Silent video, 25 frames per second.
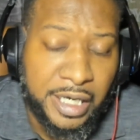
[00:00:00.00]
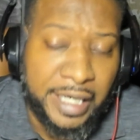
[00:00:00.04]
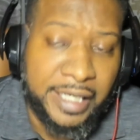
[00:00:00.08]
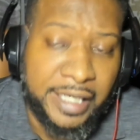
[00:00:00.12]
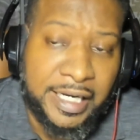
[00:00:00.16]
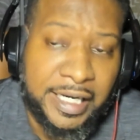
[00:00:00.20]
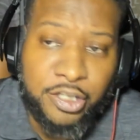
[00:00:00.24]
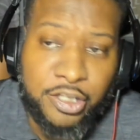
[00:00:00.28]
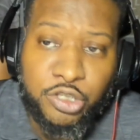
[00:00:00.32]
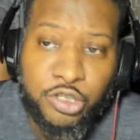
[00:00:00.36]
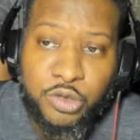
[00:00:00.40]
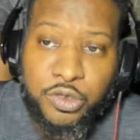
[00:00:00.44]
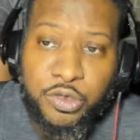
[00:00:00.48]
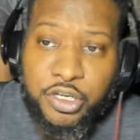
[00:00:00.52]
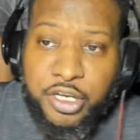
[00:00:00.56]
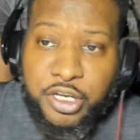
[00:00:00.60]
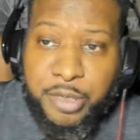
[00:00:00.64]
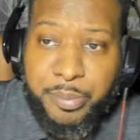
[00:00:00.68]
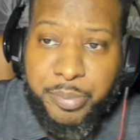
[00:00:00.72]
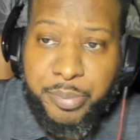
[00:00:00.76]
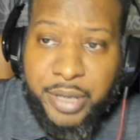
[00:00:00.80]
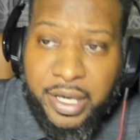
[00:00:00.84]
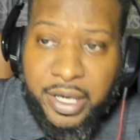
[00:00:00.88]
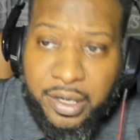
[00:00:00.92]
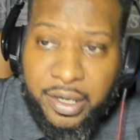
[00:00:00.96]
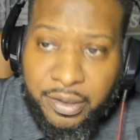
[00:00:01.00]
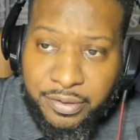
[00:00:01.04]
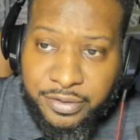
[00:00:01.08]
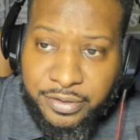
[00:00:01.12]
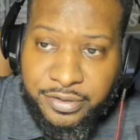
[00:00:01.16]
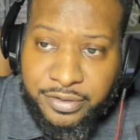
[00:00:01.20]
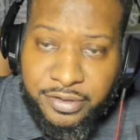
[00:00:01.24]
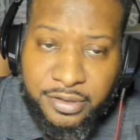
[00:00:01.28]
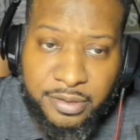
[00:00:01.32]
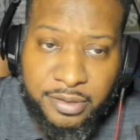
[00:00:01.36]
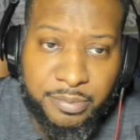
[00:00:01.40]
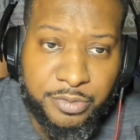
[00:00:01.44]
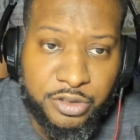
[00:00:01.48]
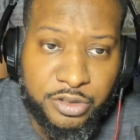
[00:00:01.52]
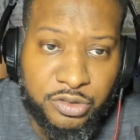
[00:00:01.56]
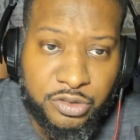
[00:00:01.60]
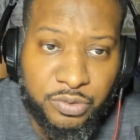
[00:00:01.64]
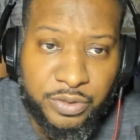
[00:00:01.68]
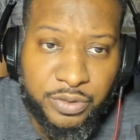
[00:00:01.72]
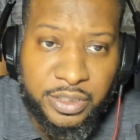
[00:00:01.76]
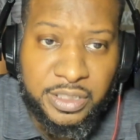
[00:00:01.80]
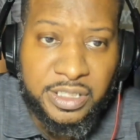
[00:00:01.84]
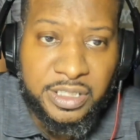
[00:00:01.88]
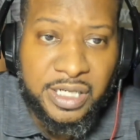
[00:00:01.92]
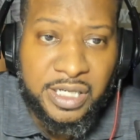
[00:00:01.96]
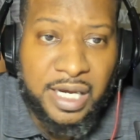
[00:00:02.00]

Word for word: And I do a comparison between